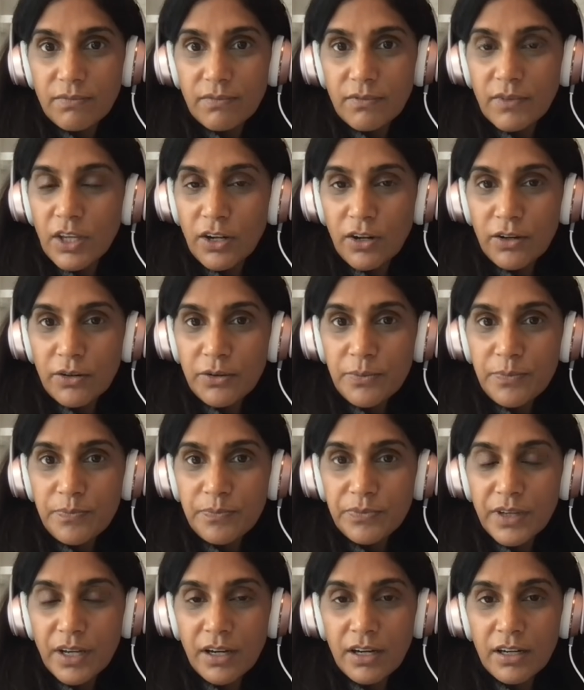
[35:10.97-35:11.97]
It
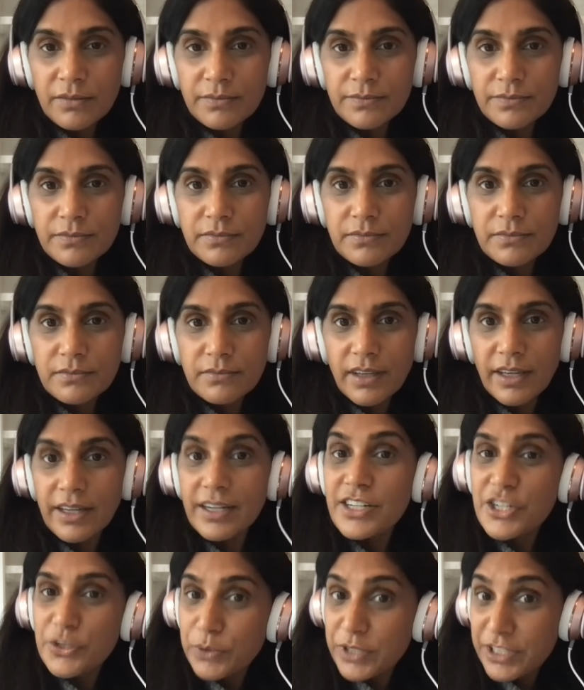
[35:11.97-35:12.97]

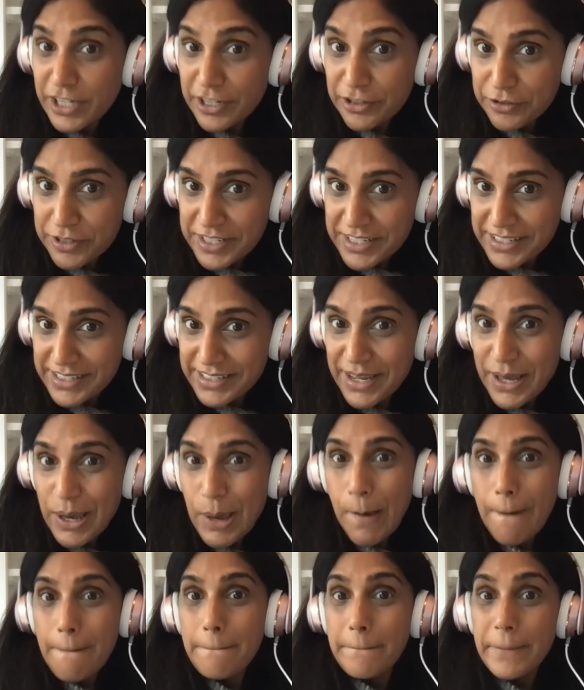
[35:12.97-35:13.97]
is sui generis,
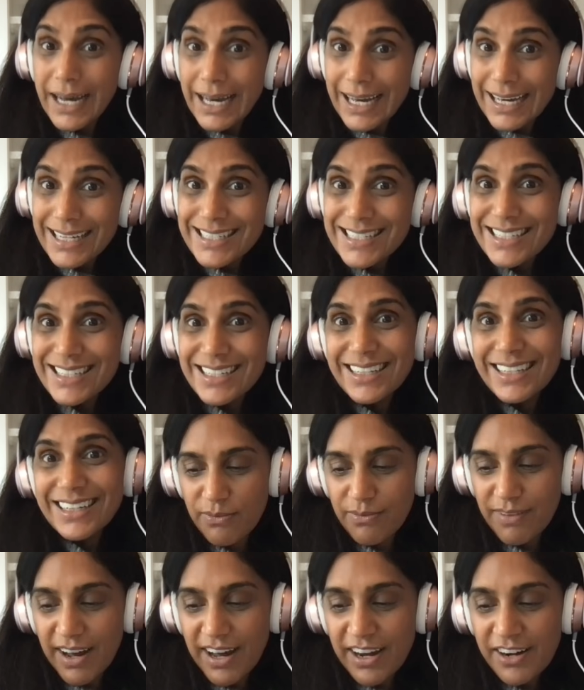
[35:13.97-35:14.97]
but
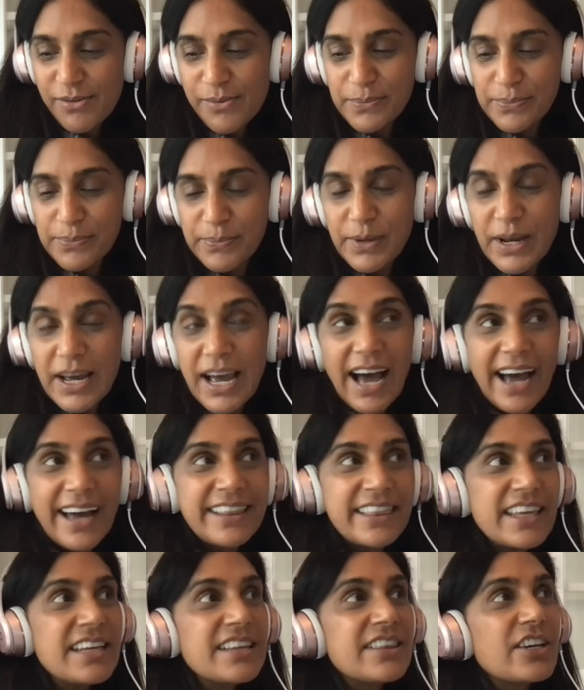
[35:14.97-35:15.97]
I
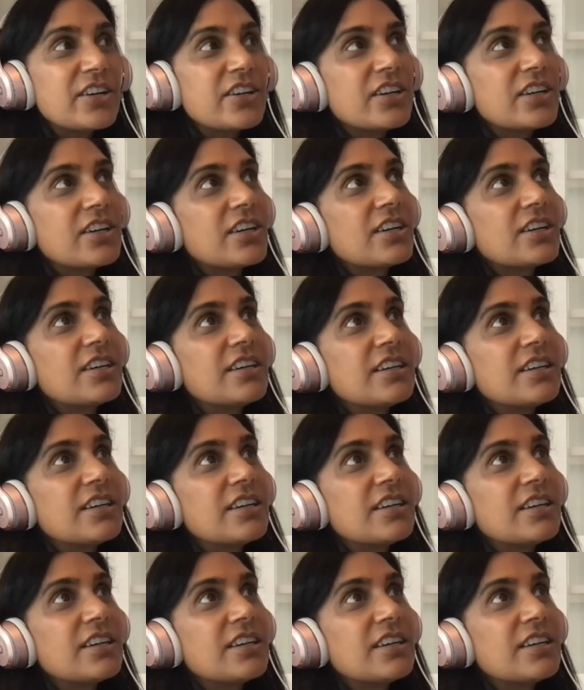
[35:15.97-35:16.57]
think they're